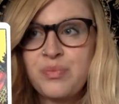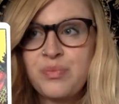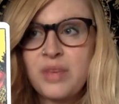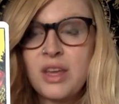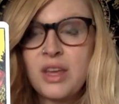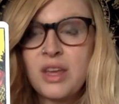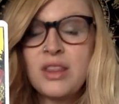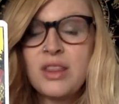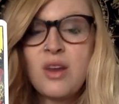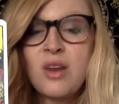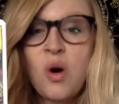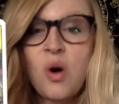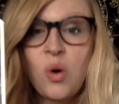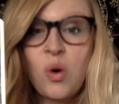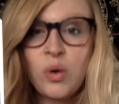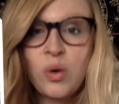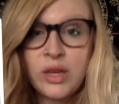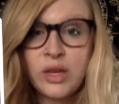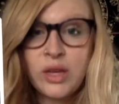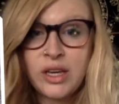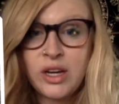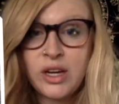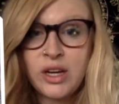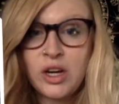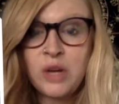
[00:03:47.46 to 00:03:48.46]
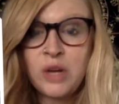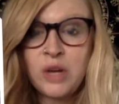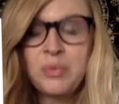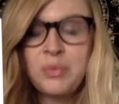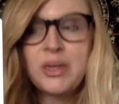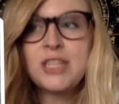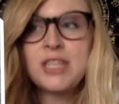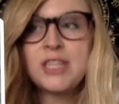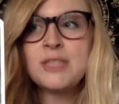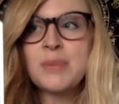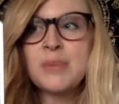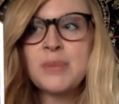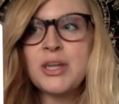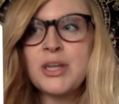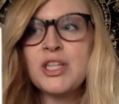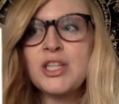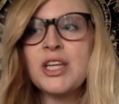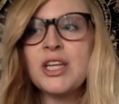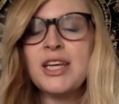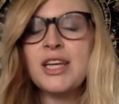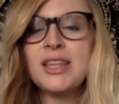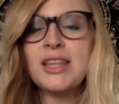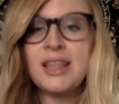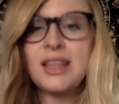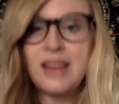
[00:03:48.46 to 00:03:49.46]
the whole year, but
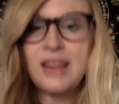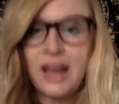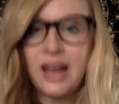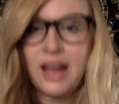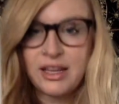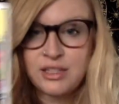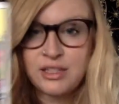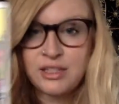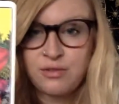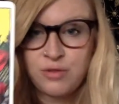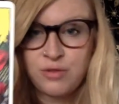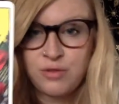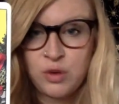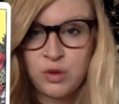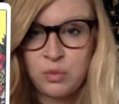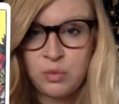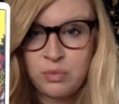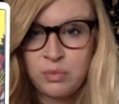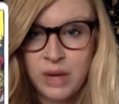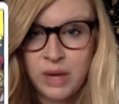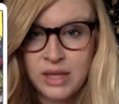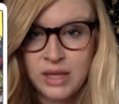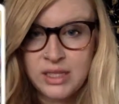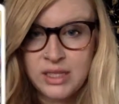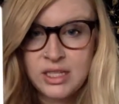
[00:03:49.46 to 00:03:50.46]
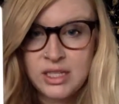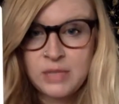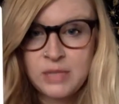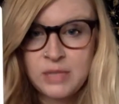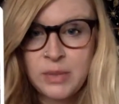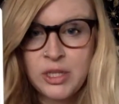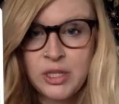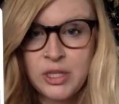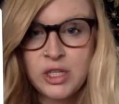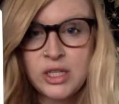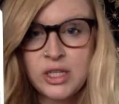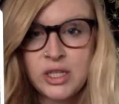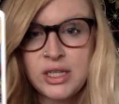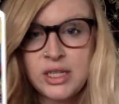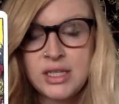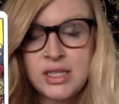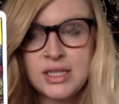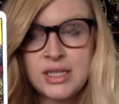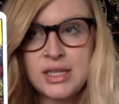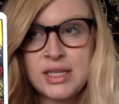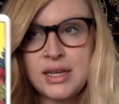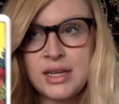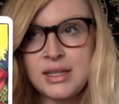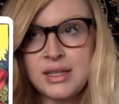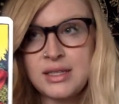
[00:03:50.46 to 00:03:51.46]
especially in the last few months, especially
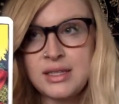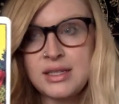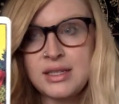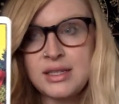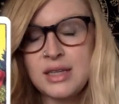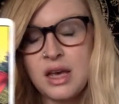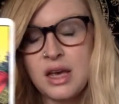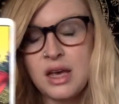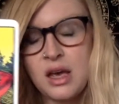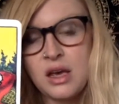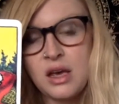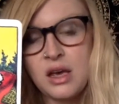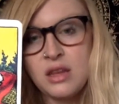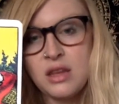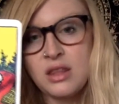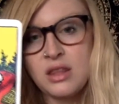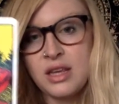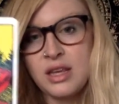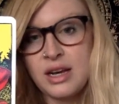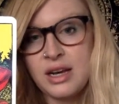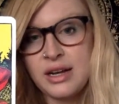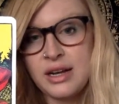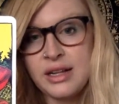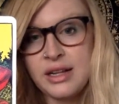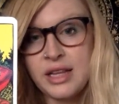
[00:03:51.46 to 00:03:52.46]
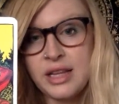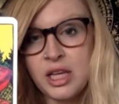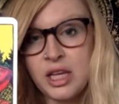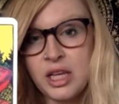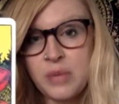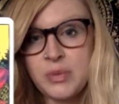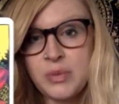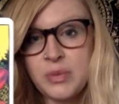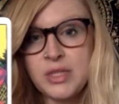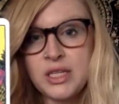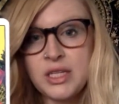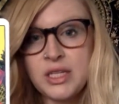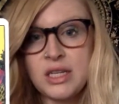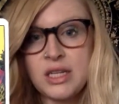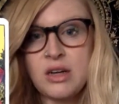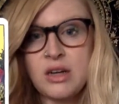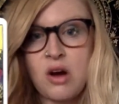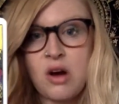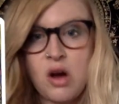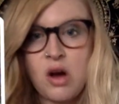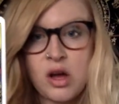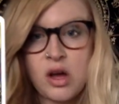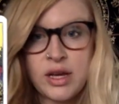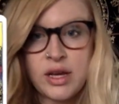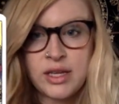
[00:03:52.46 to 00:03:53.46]
since the eclipse in
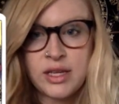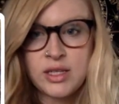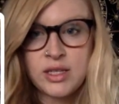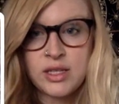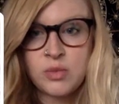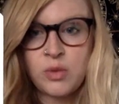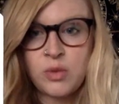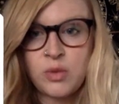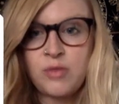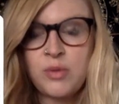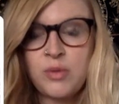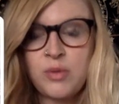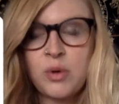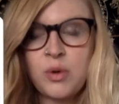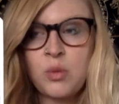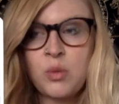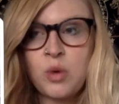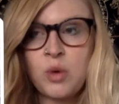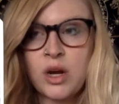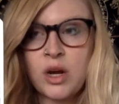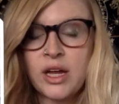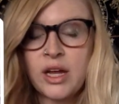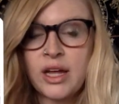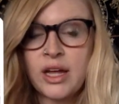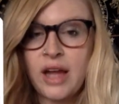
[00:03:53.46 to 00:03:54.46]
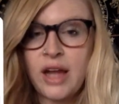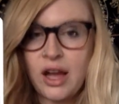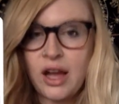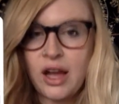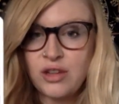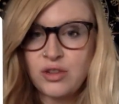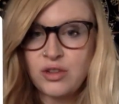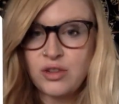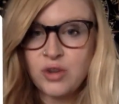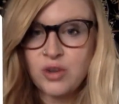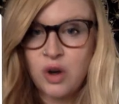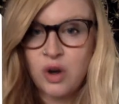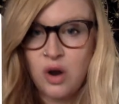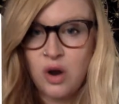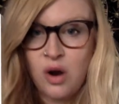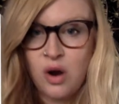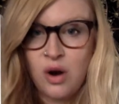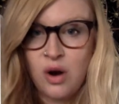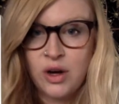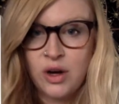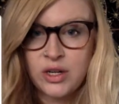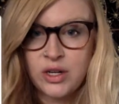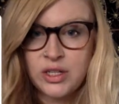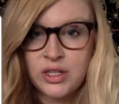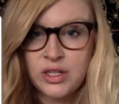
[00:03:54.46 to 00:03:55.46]
August. We've been working extra
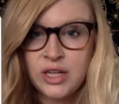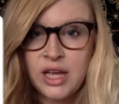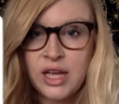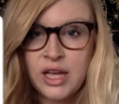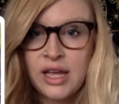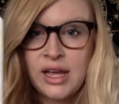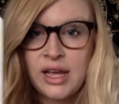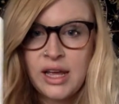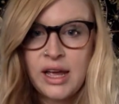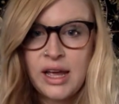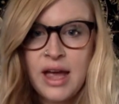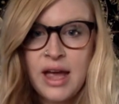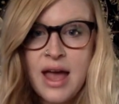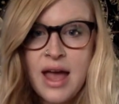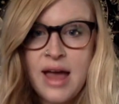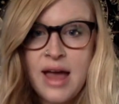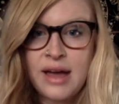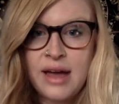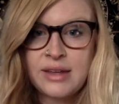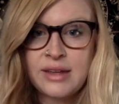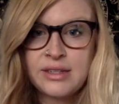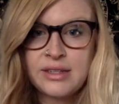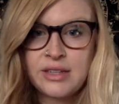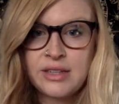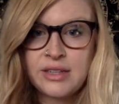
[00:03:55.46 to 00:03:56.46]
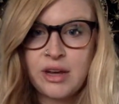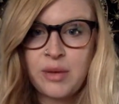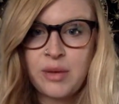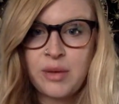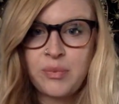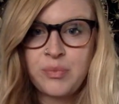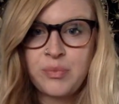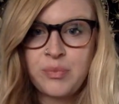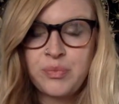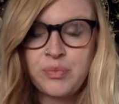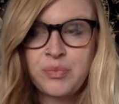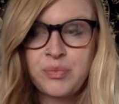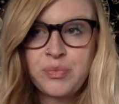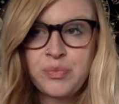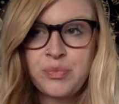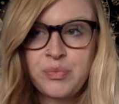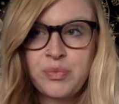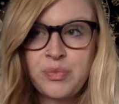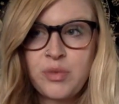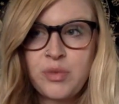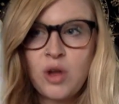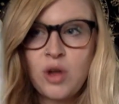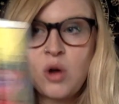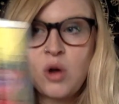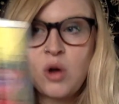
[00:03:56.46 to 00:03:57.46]
hard. And
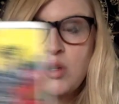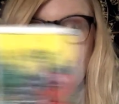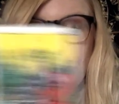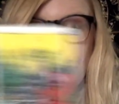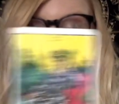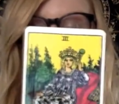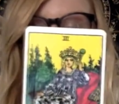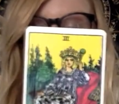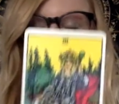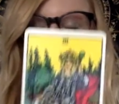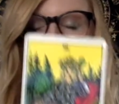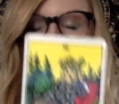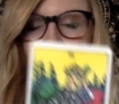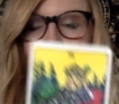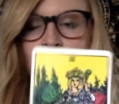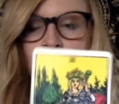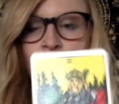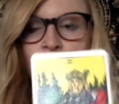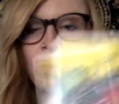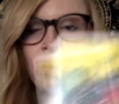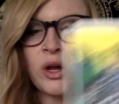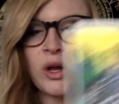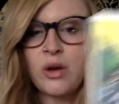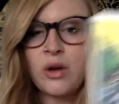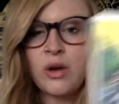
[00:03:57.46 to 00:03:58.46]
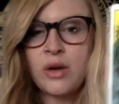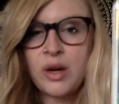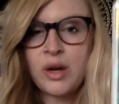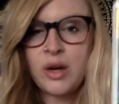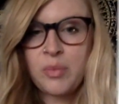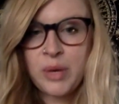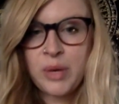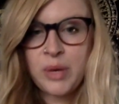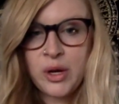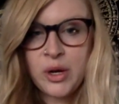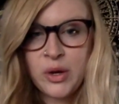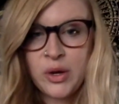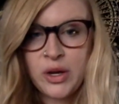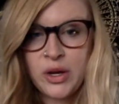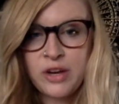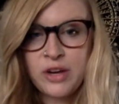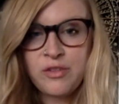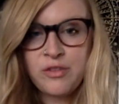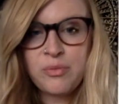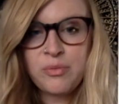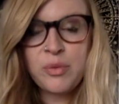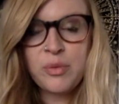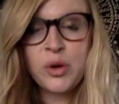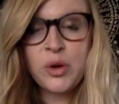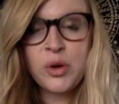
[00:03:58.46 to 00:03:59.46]
also now that we are in a period of
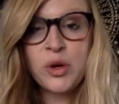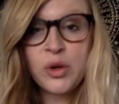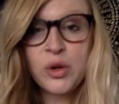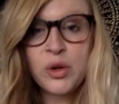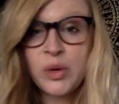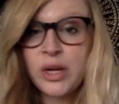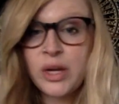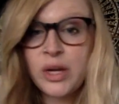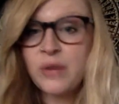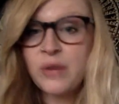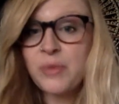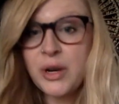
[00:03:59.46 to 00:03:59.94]
Mercury in